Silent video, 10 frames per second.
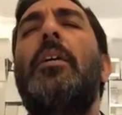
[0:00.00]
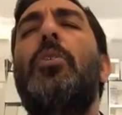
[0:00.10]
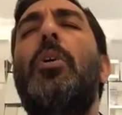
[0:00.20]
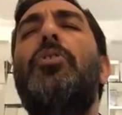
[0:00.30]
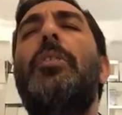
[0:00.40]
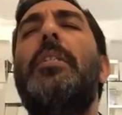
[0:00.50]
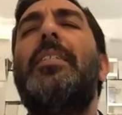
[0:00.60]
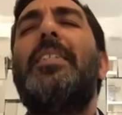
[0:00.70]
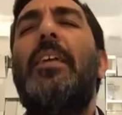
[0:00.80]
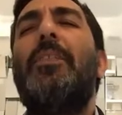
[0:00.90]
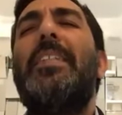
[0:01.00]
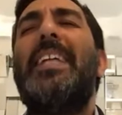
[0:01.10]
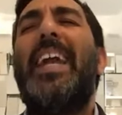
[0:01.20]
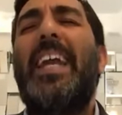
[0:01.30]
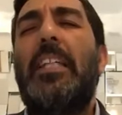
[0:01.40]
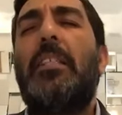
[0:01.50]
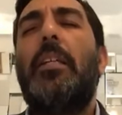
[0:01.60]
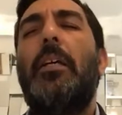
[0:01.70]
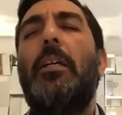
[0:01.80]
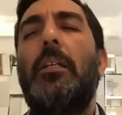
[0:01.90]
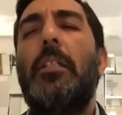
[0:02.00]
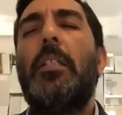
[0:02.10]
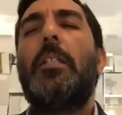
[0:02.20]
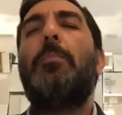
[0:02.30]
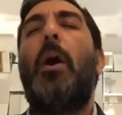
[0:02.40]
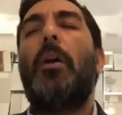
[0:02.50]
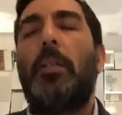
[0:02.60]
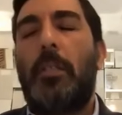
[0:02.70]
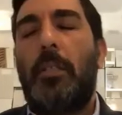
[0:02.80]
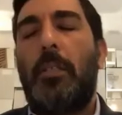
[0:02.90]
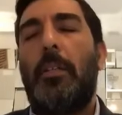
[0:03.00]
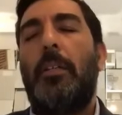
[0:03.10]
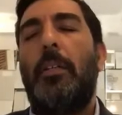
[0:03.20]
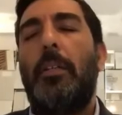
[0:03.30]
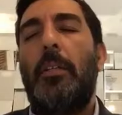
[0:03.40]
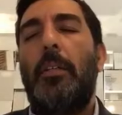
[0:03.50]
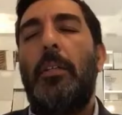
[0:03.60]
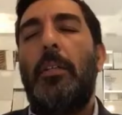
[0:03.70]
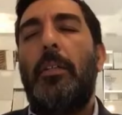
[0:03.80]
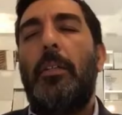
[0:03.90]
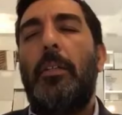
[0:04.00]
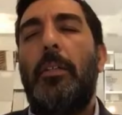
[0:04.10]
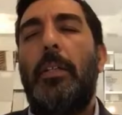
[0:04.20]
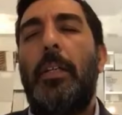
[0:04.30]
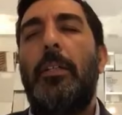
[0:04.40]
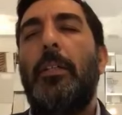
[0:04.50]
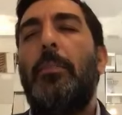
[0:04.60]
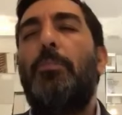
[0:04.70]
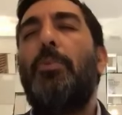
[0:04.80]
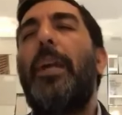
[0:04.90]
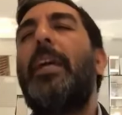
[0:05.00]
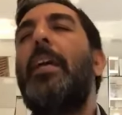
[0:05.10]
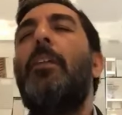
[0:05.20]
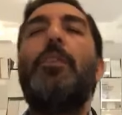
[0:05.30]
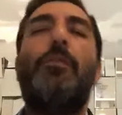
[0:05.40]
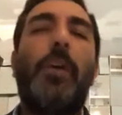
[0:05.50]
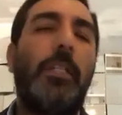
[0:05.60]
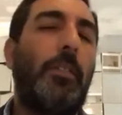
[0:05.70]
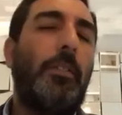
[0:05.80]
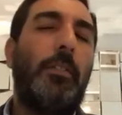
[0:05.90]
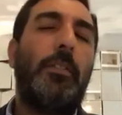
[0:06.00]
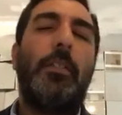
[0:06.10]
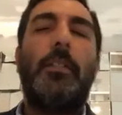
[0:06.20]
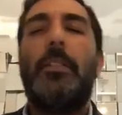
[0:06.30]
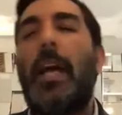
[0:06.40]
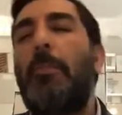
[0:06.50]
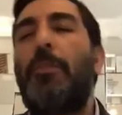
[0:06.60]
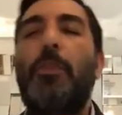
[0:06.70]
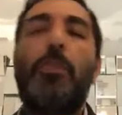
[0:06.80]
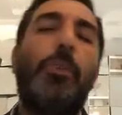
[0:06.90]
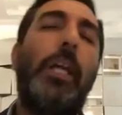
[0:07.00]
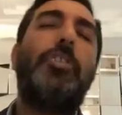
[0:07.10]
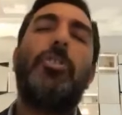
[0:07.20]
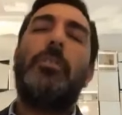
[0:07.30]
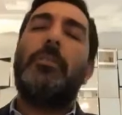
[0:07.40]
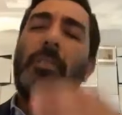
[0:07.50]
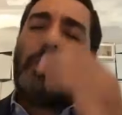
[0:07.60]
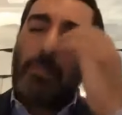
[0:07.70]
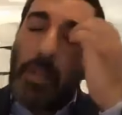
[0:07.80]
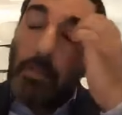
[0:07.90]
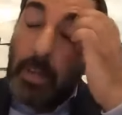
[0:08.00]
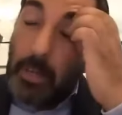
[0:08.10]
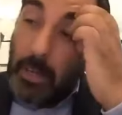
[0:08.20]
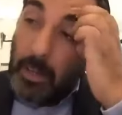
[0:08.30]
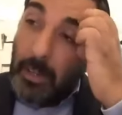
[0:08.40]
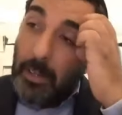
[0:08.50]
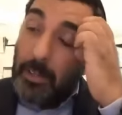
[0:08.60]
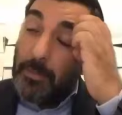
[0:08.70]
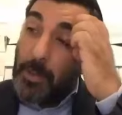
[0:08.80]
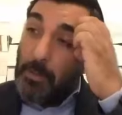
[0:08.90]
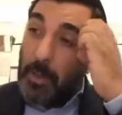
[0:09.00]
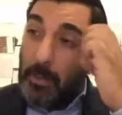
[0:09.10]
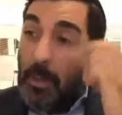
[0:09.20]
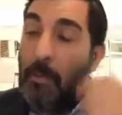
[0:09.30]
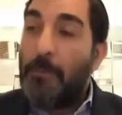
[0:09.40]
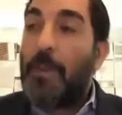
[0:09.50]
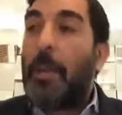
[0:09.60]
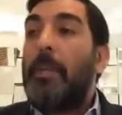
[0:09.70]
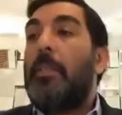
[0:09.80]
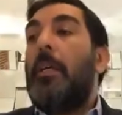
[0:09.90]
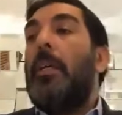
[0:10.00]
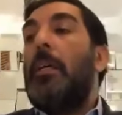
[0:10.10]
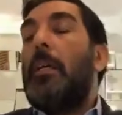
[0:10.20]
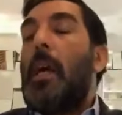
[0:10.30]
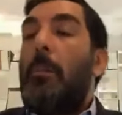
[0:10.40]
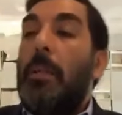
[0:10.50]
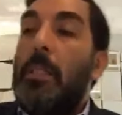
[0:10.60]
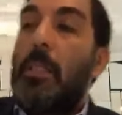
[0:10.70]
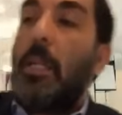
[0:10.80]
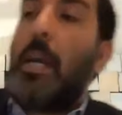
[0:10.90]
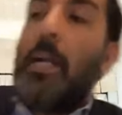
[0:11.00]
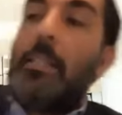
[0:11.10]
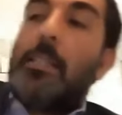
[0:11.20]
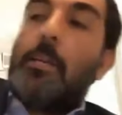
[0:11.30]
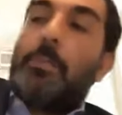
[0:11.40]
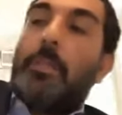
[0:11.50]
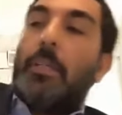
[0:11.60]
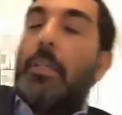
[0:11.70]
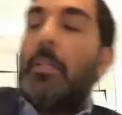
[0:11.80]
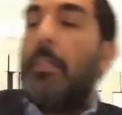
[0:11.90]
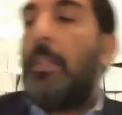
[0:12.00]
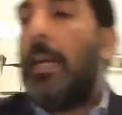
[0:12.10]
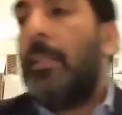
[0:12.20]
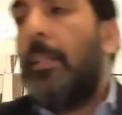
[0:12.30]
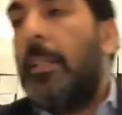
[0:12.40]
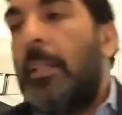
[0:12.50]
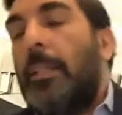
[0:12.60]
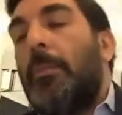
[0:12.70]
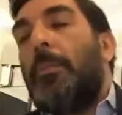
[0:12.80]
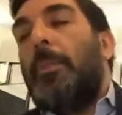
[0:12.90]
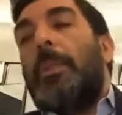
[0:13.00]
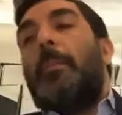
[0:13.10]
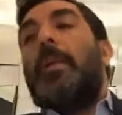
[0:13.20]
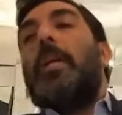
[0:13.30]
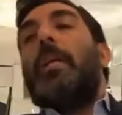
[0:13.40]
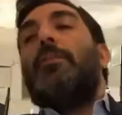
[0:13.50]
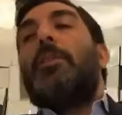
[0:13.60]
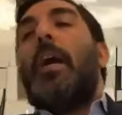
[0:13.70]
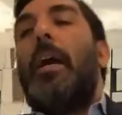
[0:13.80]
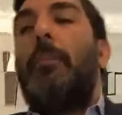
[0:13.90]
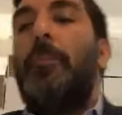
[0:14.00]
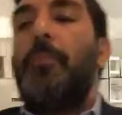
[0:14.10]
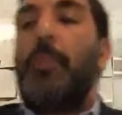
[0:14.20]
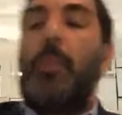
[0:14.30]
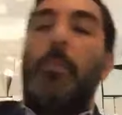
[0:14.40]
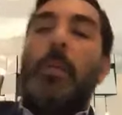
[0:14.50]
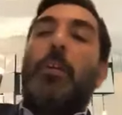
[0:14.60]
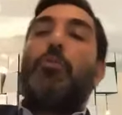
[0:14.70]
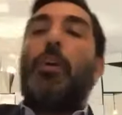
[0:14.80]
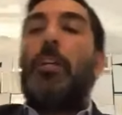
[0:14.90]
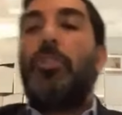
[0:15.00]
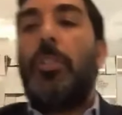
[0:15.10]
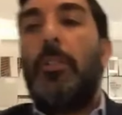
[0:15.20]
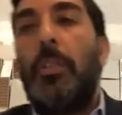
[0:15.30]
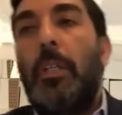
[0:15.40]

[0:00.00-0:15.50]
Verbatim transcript: 278 sparks in the breaking of the vessels in the time of creation. It's a very, uh, very famous Kabbalistic concept that in the, in the beginning of time, in creation,